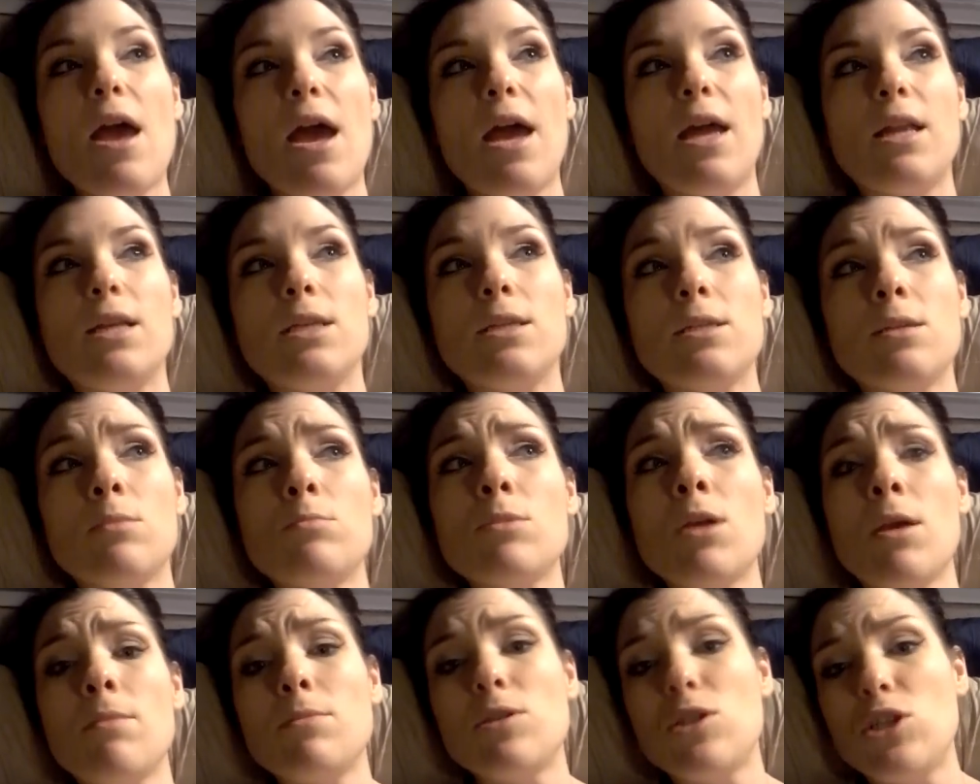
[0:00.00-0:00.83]
And
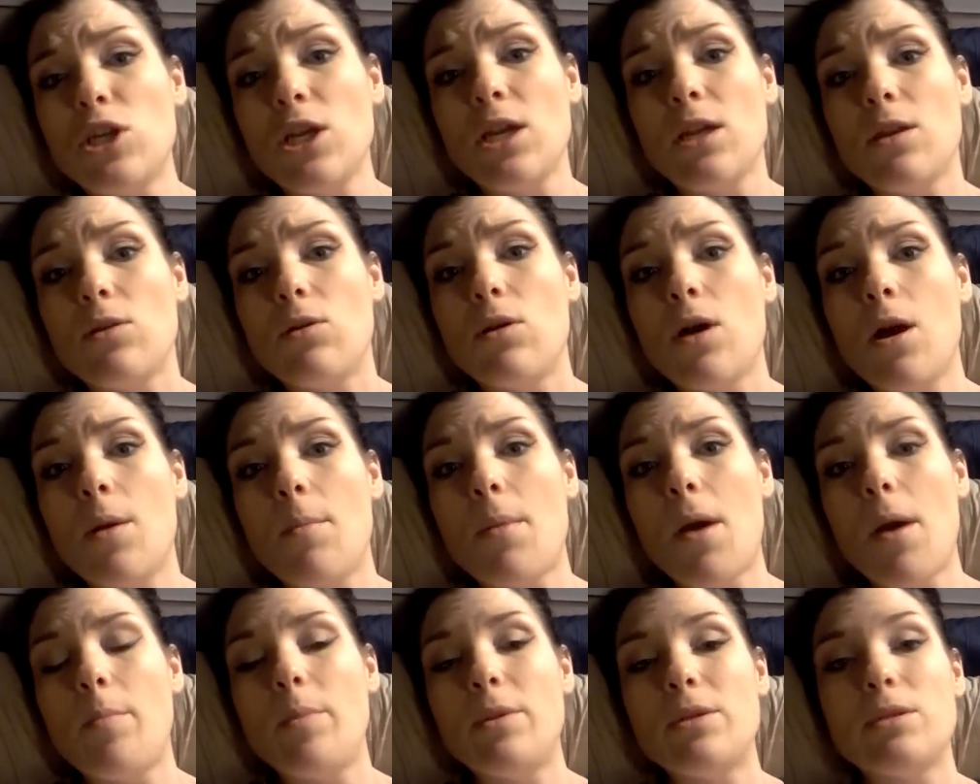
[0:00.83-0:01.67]
sometimes chicken will come
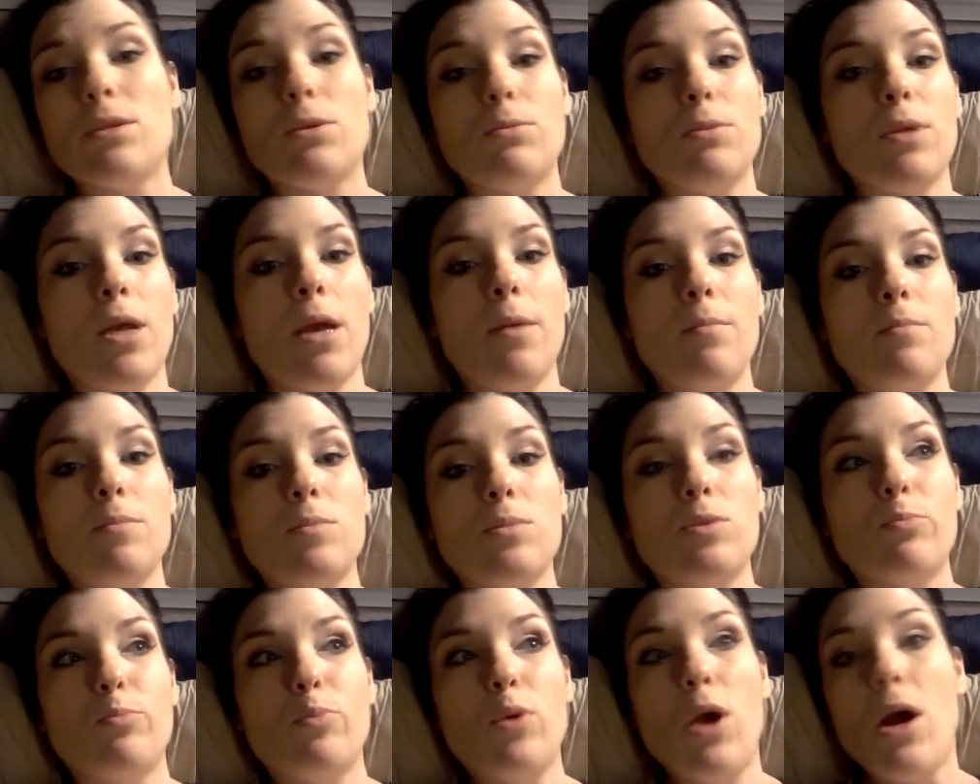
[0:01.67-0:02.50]
up, and
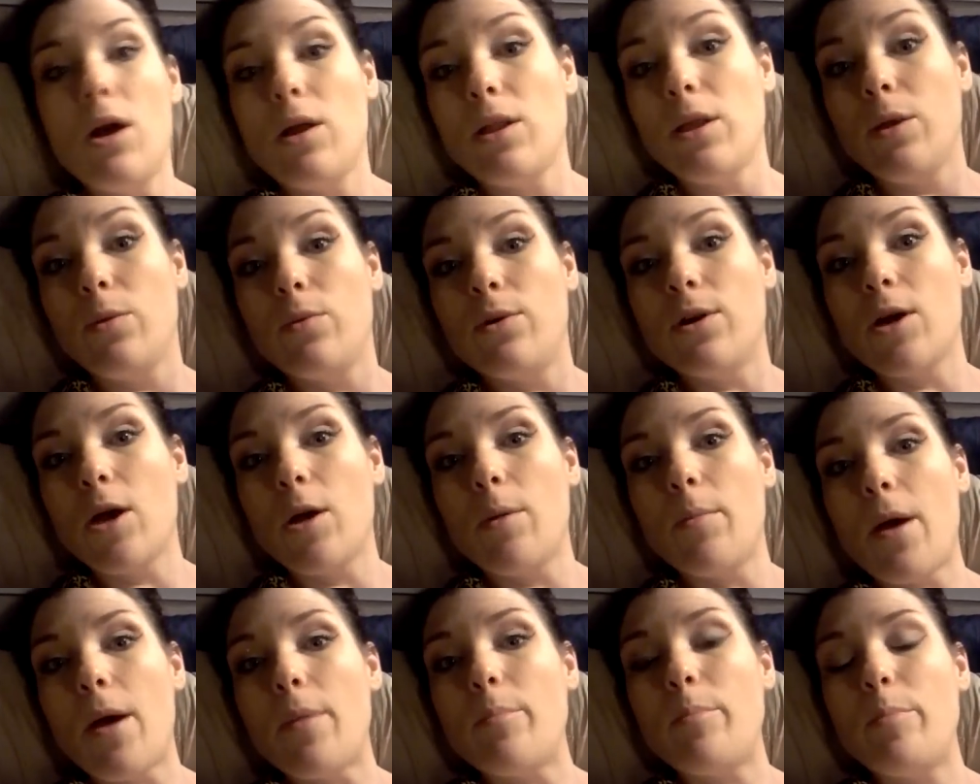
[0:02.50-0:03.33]
sometimes broccoli will
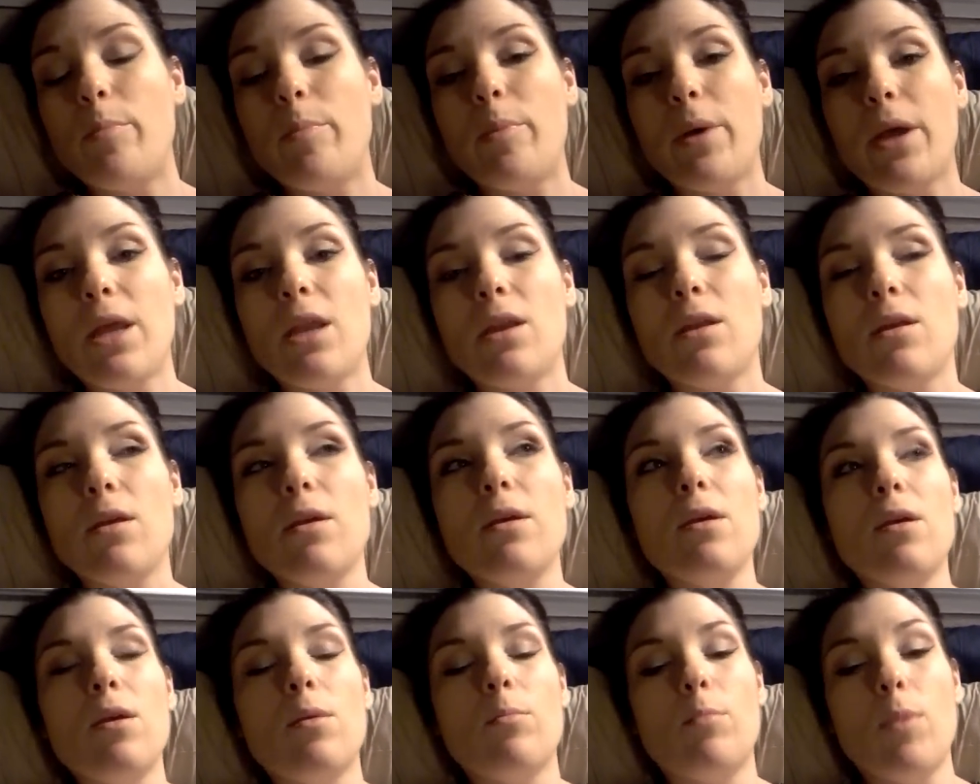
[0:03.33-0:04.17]
come up, but
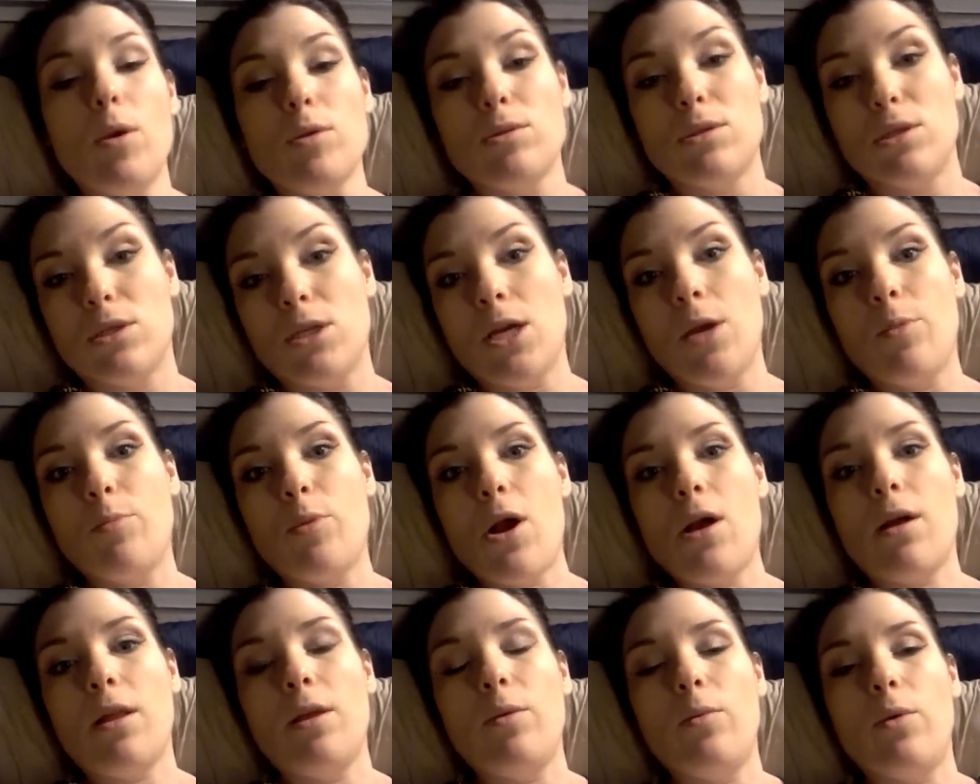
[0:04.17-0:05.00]
most of the time,
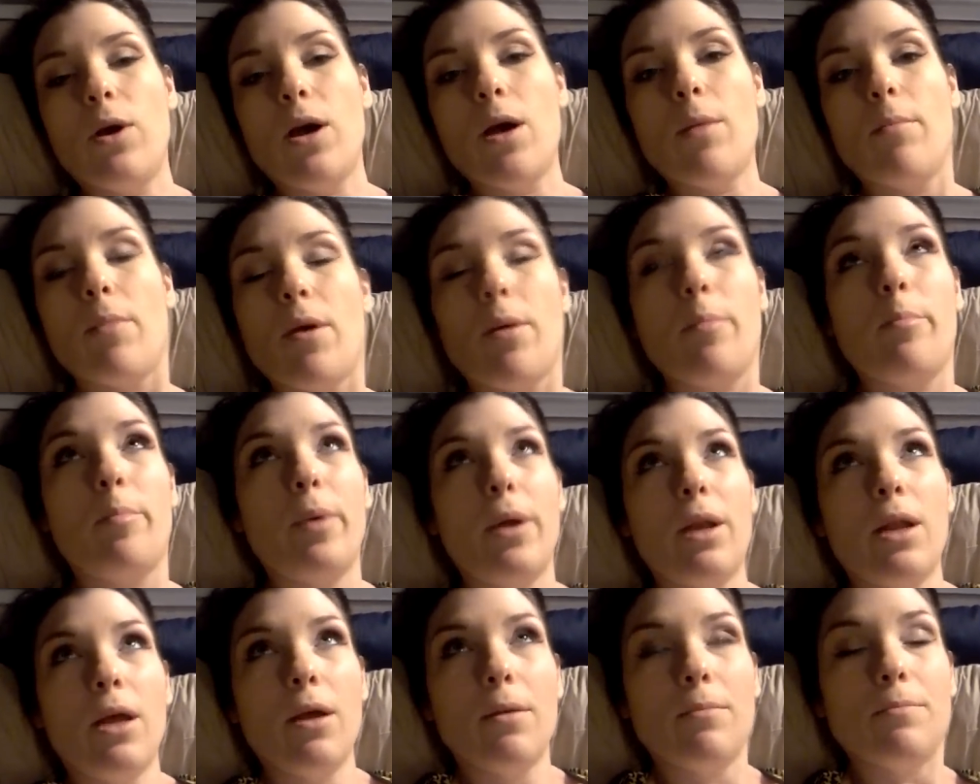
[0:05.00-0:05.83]
broccoli will come up.
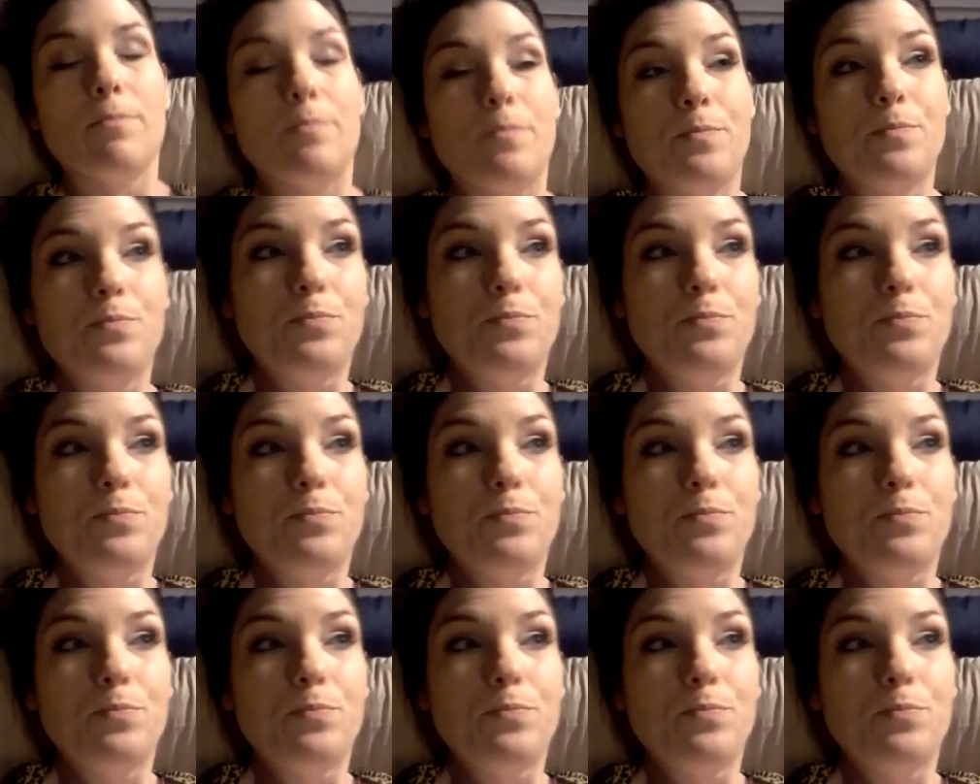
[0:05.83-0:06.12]
But I